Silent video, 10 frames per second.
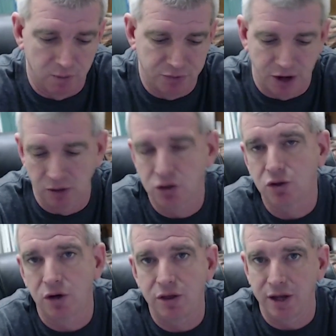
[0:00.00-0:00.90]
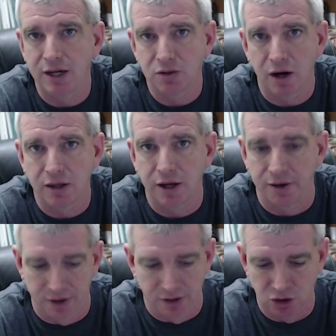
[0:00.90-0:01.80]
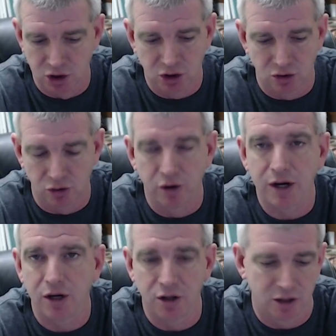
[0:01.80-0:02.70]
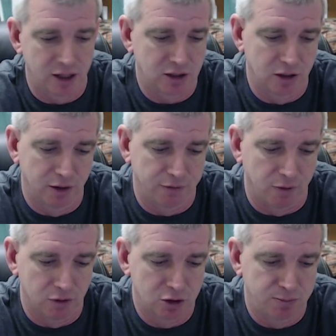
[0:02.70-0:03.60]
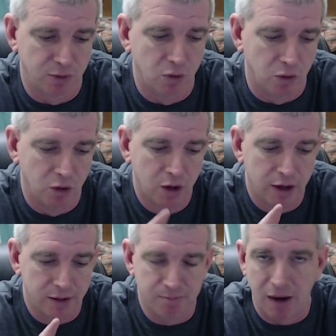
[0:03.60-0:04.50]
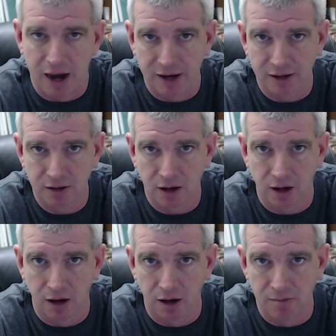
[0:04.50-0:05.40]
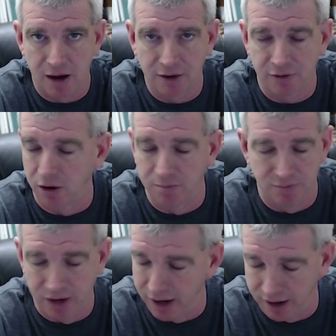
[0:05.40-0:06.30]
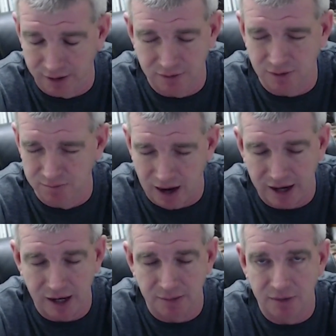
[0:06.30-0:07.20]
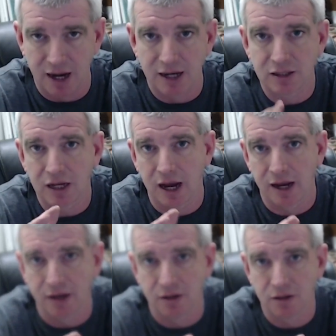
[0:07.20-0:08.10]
those three things right there, those are just three good things to look for: spool, body body updates, and